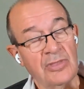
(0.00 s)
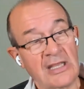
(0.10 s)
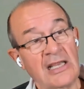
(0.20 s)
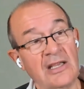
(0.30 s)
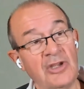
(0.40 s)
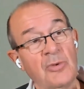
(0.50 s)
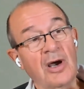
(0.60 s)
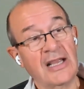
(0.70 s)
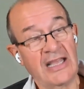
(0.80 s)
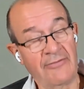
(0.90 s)
think you
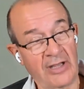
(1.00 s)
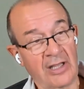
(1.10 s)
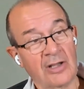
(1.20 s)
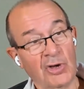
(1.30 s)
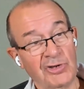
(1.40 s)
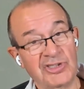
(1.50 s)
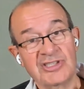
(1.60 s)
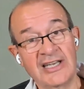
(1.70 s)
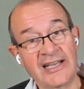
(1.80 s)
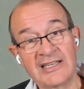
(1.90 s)
are giving
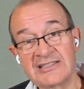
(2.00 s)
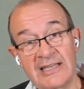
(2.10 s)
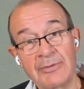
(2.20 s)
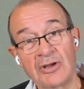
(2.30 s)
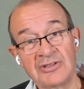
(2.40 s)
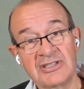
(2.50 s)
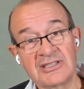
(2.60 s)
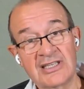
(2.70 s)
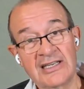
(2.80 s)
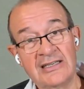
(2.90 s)
consciously and
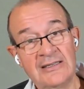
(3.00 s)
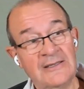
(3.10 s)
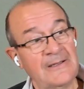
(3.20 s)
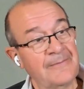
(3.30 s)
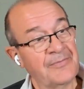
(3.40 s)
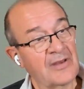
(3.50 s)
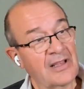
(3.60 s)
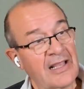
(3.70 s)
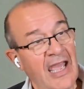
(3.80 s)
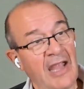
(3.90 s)
subconsciously
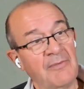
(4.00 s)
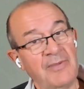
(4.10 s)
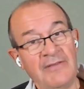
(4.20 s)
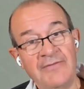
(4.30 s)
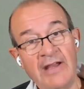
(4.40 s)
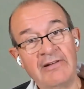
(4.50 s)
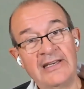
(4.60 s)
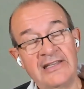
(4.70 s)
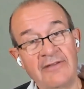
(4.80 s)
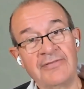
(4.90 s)
can be
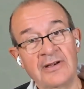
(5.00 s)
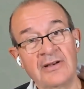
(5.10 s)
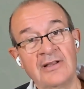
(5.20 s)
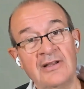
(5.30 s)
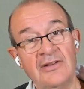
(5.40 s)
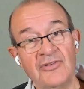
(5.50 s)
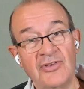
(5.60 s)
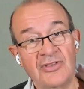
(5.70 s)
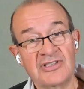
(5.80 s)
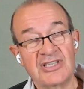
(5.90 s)
very different
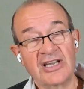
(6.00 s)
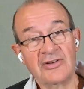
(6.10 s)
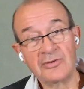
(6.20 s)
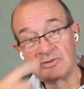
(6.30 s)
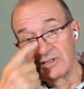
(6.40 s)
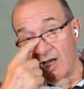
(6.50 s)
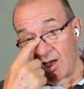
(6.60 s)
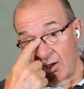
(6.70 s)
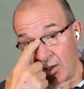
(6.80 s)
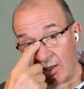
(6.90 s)
to the signals that
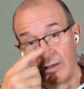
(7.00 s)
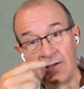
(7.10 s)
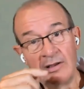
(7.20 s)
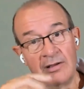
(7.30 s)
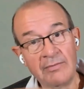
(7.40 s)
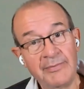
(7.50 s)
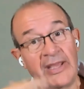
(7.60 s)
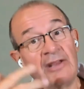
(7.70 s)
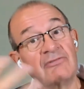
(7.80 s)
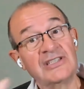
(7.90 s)
are
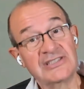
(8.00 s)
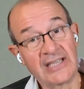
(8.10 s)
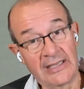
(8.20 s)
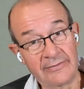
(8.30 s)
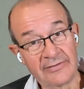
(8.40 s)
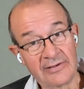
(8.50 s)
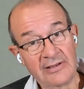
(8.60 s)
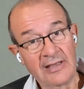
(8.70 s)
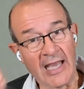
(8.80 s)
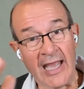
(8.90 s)
being received.
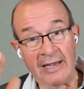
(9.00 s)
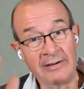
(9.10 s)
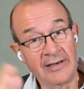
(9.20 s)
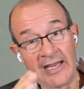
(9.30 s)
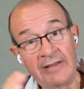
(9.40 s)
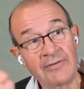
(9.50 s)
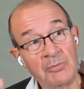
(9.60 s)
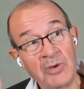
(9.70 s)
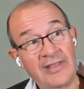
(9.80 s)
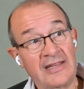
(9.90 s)
And
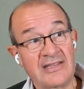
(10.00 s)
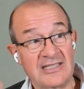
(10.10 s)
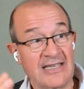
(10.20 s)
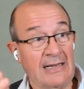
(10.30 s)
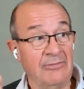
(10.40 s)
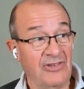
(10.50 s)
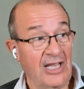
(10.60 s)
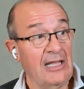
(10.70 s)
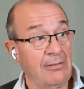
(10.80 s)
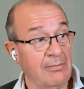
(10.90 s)
even within the same
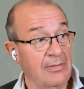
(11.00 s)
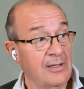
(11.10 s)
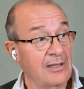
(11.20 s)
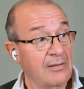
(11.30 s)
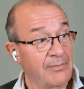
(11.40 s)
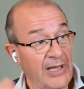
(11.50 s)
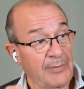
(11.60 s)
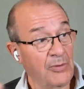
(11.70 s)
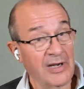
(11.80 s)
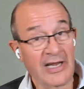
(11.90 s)
team,
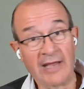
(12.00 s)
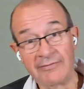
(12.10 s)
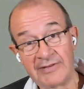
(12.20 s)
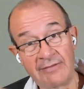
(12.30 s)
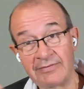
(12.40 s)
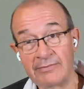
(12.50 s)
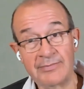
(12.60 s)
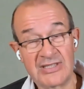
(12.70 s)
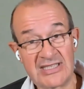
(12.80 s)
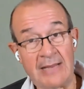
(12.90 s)
people can have
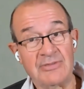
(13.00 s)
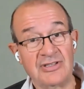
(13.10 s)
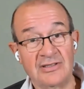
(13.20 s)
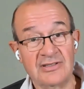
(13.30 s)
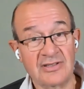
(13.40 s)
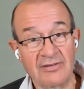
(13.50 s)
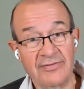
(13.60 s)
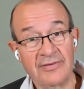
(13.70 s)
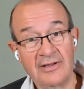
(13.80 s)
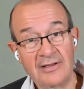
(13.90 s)
different perceptions
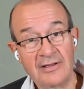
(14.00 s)
of